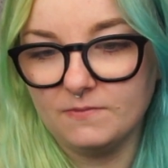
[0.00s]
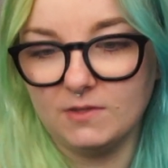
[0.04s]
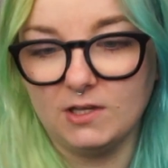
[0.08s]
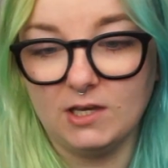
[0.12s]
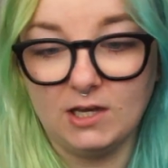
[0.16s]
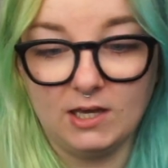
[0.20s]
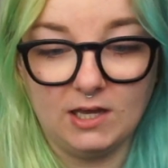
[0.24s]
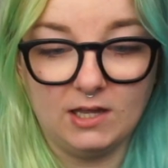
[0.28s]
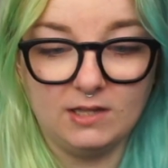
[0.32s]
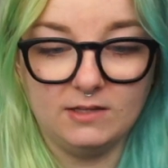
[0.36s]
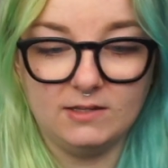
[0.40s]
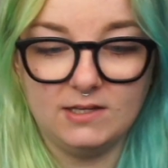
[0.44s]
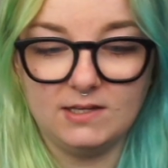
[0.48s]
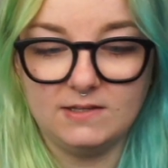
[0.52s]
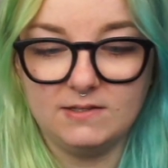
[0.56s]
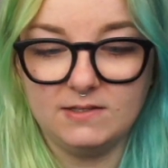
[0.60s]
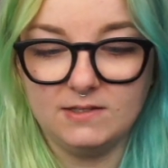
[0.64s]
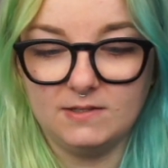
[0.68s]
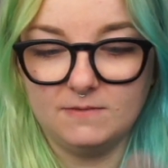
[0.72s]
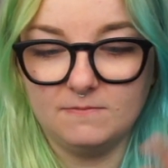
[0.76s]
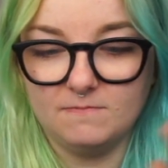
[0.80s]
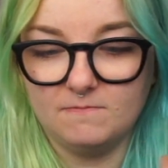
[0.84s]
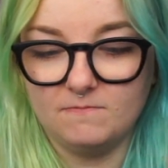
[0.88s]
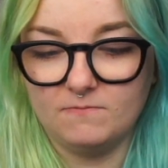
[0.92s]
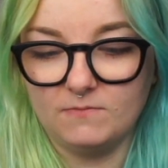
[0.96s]
And that's
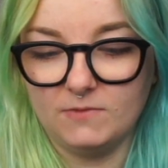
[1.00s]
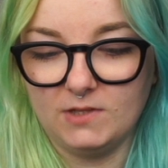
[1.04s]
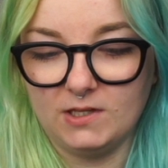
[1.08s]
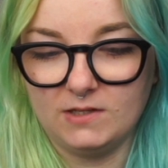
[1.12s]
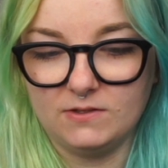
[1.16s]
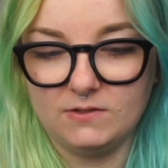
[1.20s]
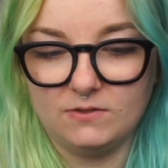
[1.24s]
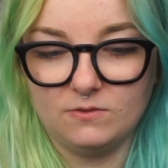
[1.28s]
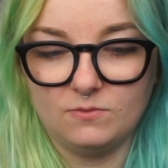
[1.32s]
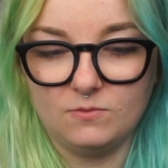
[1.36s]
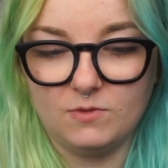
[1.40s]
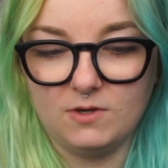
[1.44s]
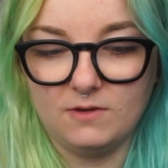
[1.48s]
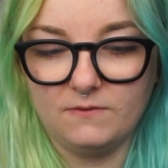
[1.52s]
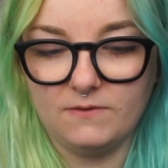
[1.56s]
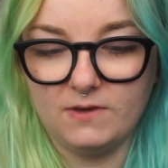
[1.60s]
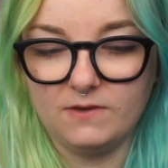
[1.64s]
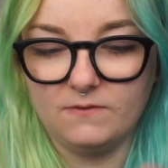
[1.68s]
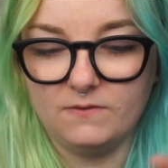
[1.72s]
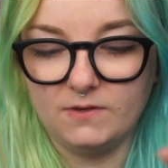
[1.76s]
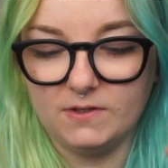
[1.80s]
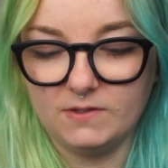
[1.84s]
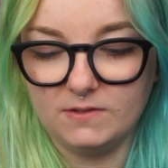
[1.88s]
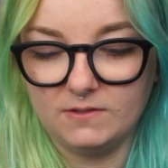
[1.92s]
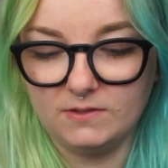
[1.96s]
it, that's some of my
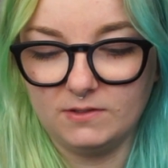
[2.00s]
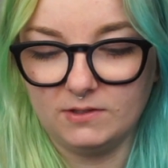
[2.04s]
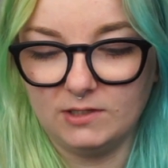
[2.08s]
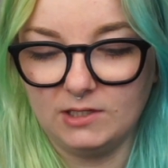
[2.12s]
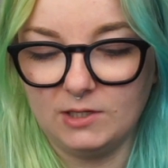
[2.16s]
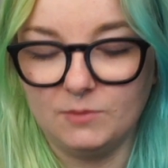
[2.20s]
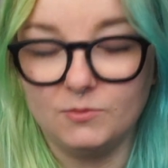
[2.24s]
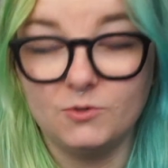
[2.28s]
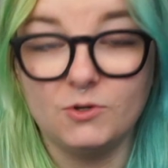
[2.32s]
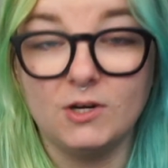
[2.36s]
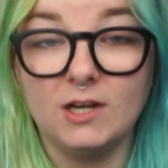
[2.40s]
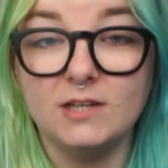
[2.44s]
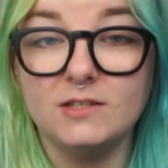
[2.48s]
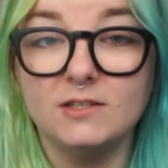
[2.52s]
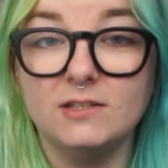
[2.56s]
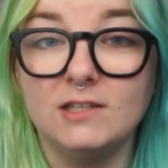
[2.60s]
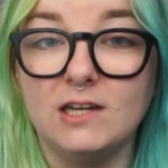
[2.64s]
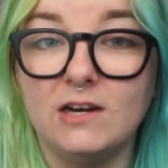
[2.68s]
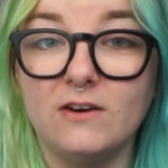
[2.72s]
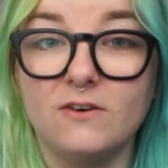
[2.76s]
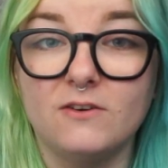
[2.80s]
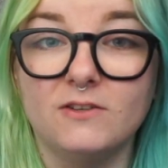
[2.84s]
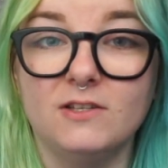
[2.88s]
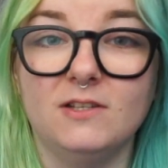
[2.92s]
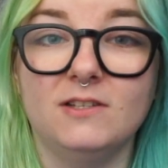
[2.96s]
favourites, and I'm trying to
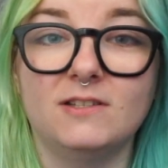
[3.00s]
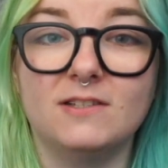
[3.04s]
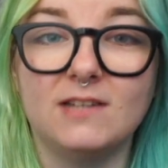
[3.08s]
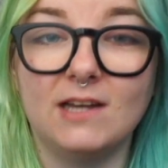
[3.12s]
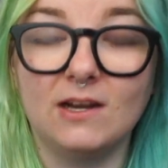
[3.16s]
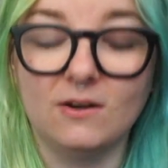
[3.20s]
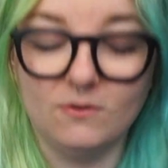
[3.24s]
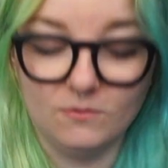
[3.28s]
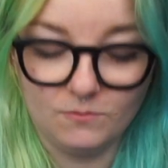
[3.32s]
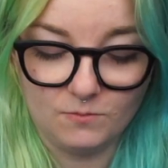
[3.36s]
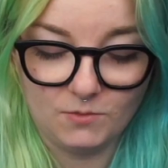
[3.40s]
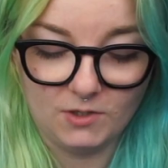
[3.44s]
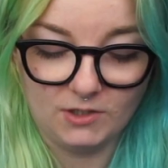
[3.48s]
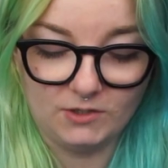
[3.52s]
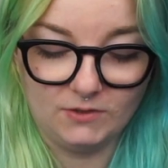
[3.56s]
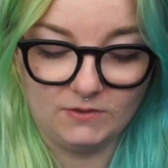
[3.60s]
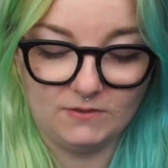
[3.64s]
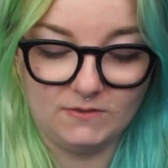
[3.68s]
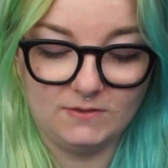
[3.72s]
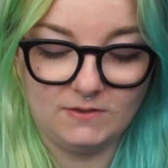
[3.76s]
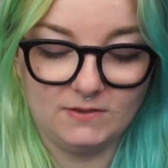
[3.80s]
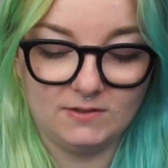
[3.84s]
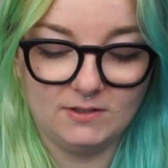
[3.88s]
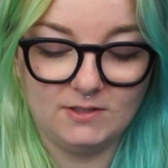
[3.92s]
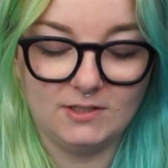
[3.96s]
narrow these down
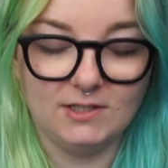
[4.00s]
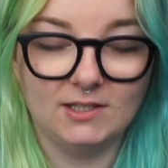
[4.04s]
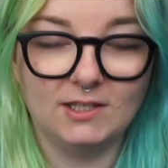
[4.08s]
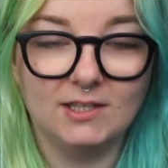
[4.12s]
because